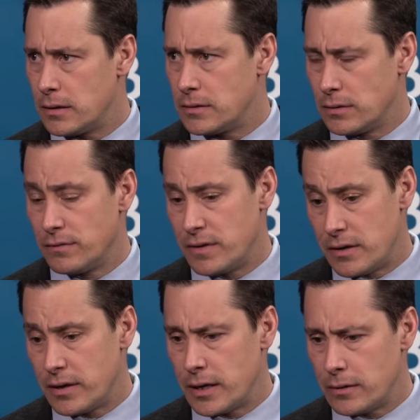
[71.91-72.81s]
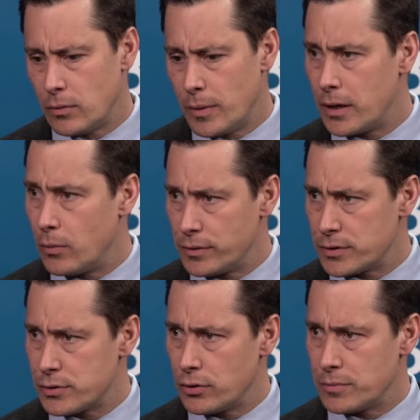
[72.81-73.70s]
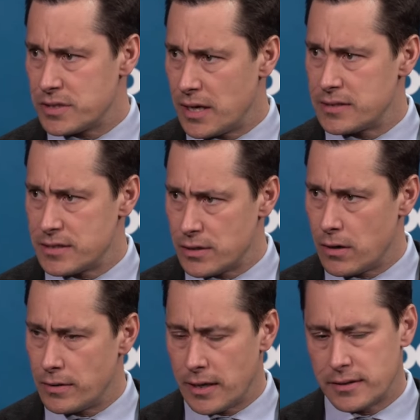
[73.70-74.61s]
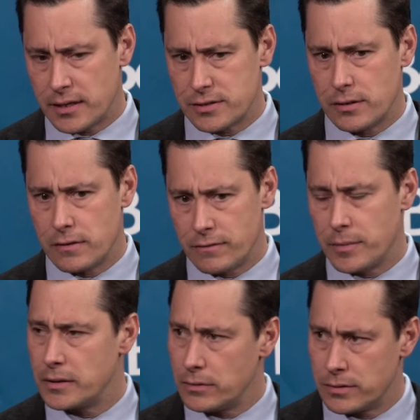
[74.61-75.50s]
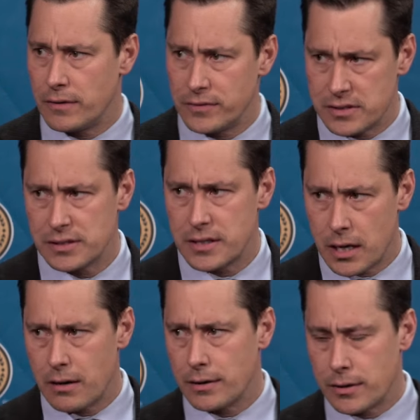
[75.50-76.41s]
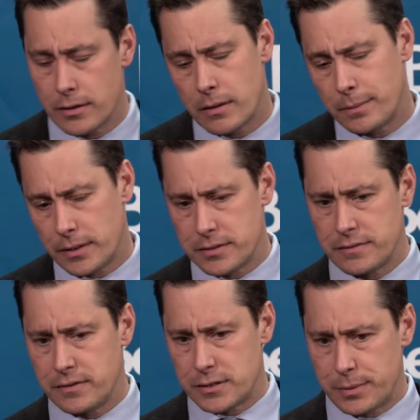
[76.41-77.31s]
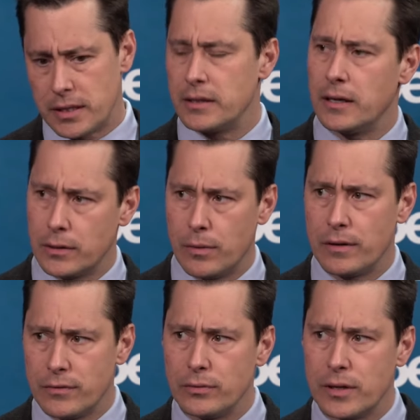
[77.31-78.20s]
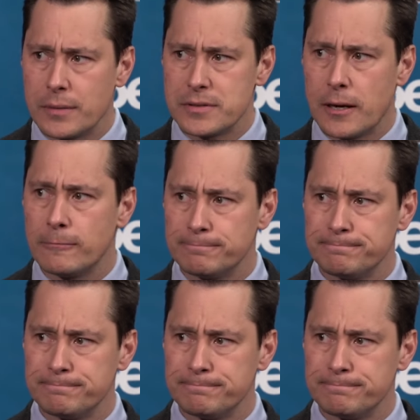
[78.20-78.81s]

till the very end, no matter what the circumstances are. That takes a lot of mental toughness and character, and our players have displayed that quite a few times now.